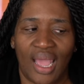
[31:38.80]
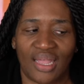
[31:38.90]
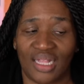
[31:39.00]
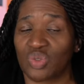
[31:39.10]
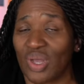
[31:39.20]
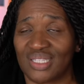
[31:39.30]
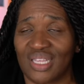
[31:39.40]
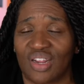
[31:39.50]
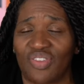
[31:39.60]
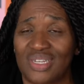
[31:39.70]
And that's why I
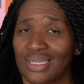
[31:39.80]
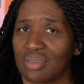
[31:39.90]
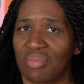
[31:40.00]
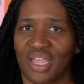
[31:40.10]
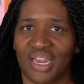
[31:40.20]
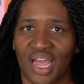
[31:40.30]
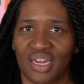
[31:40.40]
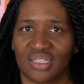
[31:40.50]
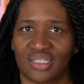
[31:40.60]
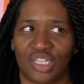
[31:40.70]
said if he doesn't make it out
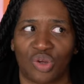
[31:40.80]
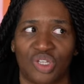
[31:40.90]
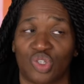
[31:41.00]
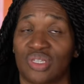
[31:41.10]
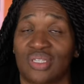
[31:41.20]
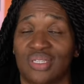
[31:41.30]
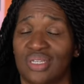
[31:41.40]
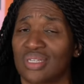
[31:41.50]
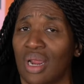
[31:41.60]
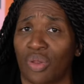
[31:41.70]
of this series or this
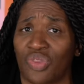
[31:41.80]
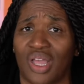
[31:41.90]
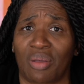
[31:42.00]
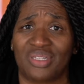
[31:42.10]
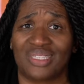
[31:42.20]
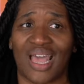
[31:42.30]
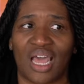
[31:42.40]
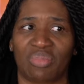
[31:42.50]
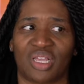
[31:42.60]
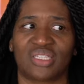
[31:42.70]
season, I don't think I'll be
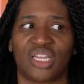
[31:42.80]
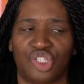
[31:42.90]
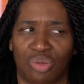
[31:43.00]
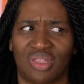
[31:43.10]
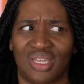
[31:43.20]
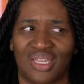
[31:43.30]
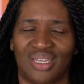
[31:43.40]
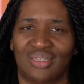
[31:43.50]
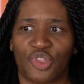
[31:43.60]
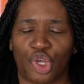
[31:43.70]
sad because I do think
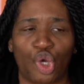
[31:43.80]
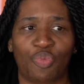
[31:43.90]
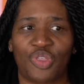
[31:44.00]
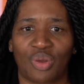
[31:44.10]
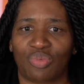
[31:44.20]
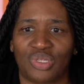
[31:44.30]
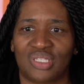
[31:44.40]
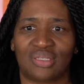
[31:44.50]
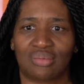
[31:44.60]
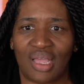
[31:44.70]
he, the Coop that
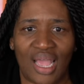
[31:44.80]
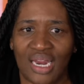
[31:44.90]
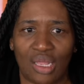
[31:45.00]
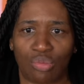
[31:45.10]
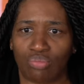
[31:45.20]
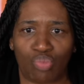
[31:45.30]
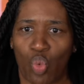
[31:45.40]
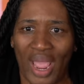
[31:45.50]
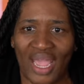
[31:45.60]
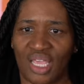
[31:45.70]
was any
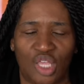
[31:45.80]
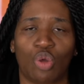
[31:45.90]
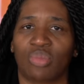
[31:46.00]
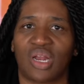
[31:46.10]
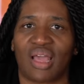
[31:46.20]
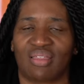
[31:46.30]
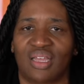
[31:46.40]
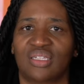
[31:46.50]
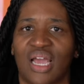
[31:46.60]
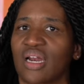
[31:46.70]
way human, I
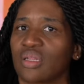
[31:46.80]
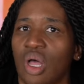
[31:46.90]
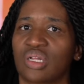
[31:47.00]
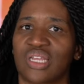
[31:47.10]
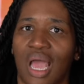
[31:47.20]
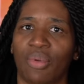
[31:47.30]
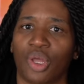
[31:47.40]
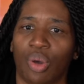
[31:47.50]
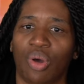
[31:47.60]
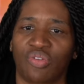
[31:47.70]
think, died a long time
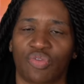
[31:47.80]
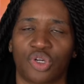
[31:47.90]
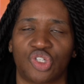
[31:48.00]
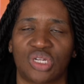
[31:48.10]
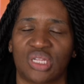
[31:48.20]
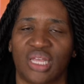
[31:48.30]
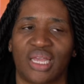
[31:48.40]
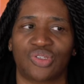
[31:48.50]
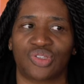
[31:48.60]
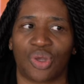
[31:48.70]
ago, unfortunately.
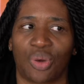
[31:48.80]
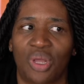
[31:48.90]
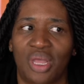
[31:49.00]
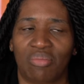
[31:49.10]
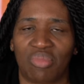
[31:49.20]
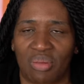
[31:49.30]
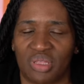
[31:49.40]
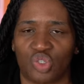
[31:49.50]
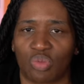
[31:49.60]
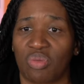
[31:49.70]
And so maybe
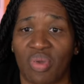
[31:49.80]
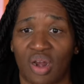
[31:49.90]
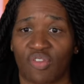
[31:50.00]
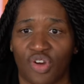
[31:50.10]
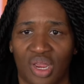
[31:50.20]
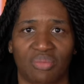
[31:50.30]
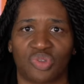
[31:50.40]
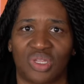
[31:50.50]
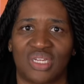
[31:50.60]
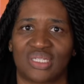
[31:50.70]
this will be better for him
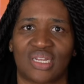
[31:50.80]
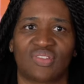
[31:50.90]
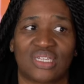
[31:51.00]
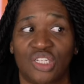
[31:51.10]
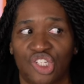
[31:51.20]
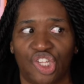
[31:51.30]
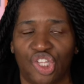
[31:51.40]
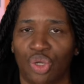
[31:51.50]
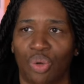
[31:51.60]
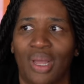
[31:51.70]
so he doesn't have to
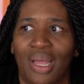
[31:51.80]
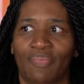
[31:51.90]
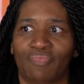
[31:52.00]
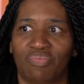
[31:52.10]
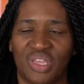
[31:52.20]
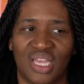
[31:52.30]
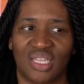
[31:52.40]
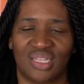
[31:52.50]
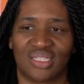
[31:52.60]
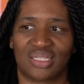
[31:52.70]
continue being
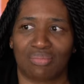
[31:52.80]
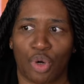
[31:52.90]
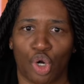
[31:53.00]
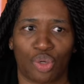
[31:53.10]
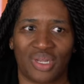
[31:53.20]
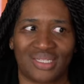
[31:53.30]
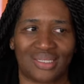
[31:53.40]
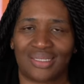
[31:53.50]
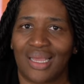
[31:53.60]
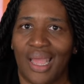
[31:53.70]
this
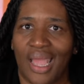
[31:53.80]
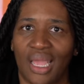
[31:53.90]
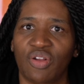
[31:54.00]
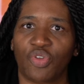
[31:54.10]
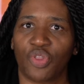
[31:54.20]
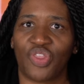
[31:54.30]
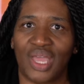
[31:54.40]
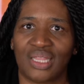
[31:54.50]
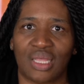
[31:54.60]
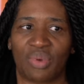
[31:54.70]
murderous hateful
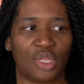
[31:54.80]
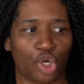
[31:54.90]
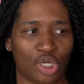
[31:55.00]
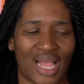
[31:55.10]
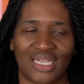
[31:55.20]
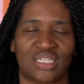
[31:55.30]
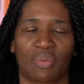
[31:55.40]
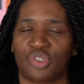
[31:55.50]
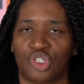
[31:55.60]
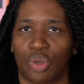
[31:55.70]
thing that we learned last
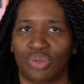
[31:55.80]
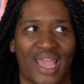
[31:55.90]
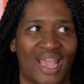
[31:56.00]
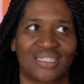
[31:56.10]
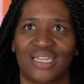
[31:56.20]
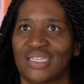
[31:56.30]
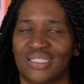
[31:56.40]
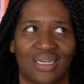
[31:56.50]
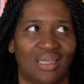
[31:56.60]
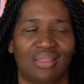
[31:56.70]
episode can't
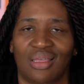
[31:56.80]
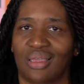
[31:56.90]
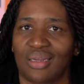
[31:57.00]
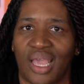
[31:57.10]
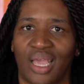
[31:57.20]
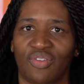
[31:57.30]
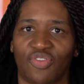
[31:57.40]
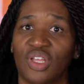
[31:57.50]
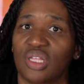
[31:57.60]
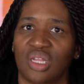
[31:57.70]
taste anything and can't
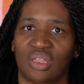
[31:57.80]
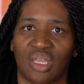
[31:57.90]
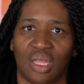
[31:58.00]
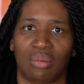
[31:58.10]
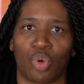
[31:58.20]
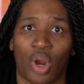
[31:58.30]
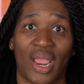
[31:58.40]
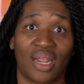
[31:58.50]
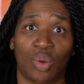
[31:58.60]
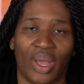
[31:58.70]
feel anything anymore
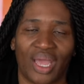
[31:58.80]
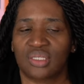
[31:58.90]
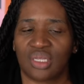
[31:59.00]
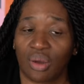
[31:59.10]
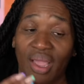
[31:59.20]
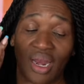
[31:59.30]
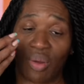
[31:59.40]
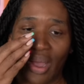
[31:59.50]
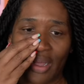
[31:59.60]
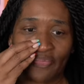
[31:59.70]
anyway. So, anyway,